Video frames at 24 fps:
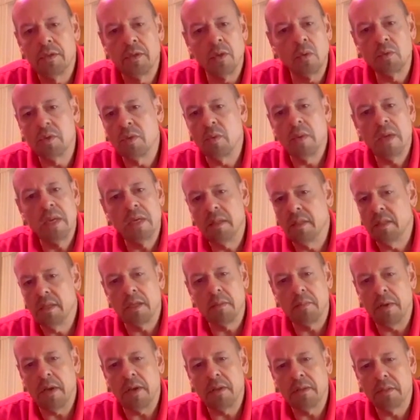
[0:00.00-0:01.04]
don't do
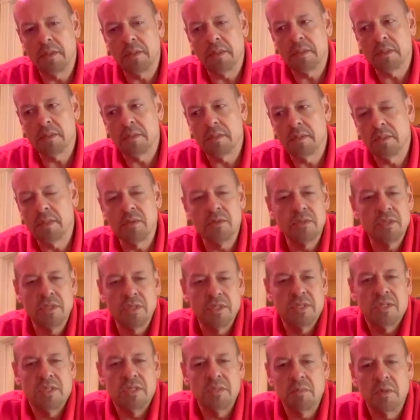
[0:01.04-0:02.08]
anything about this, they're
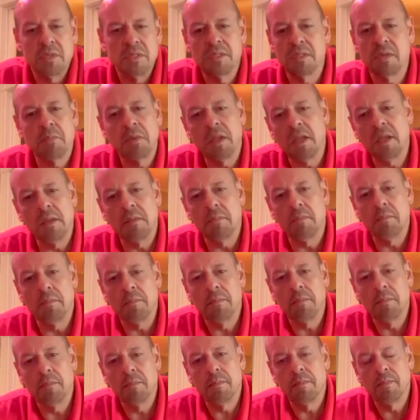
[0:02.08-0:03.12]
just as much to blame.
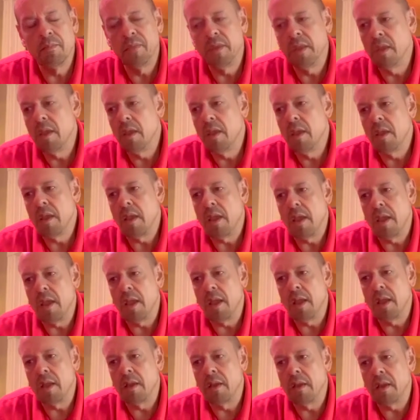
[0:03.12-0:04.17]

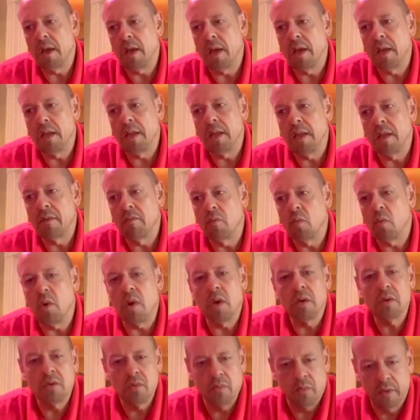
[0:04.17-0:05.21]
And I have
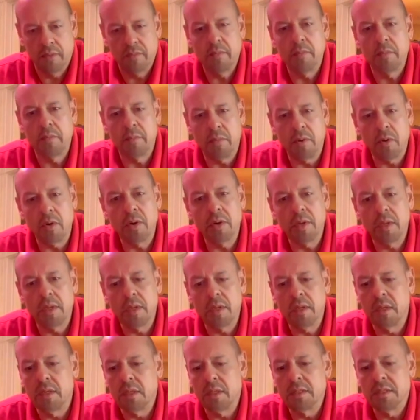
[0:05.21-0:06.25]
walked away from the party,
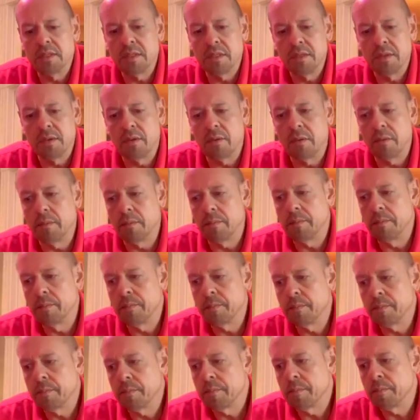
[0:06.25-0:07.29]
and until
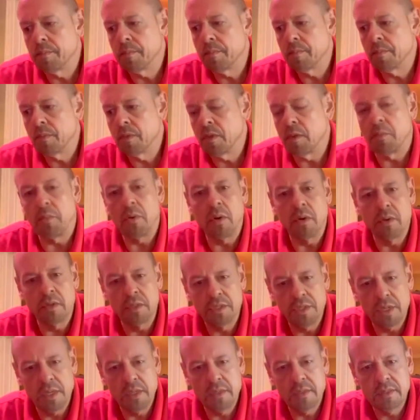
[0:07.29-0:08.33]
the party
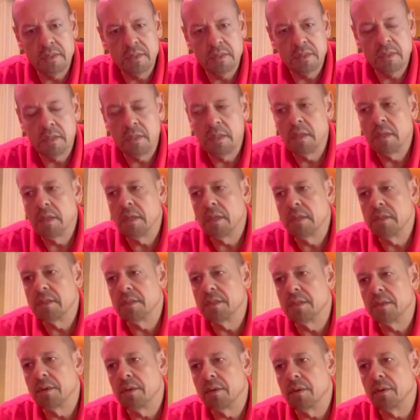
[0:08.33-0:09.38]
changes,
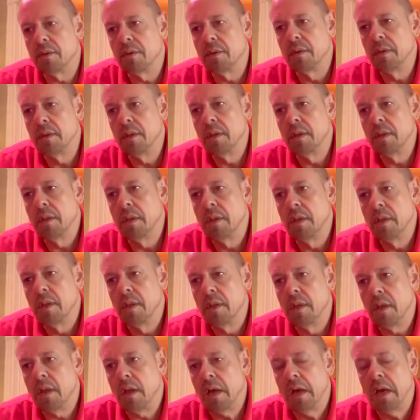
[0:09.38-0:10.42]
until
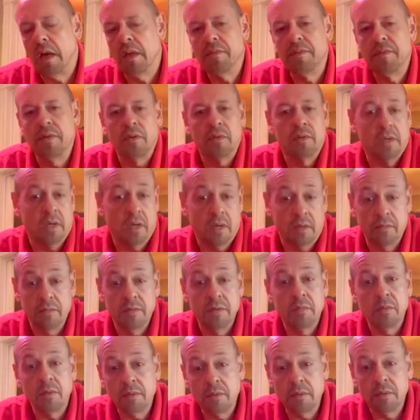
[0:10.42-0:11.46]
I feel
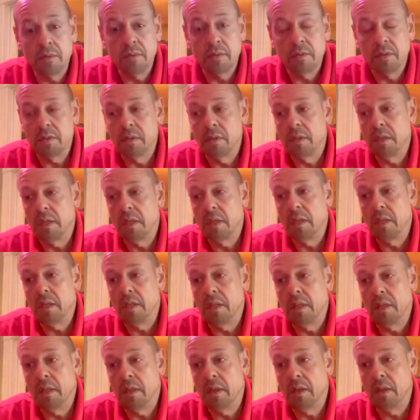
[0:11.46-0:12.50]
comfortable
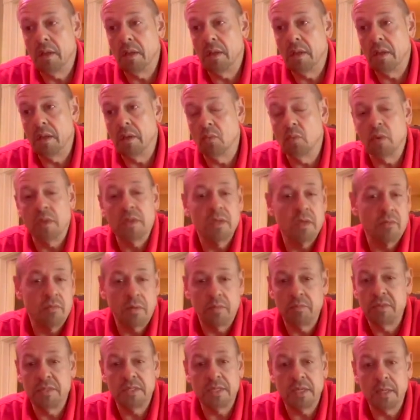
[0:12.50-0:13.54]
in what they
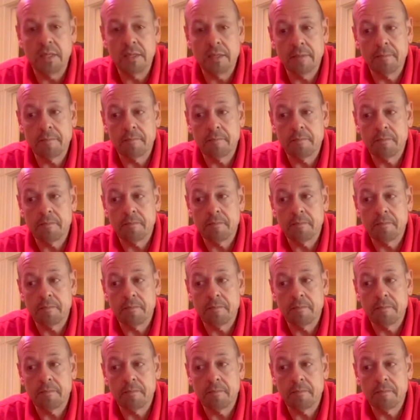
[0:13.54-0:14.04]
represent,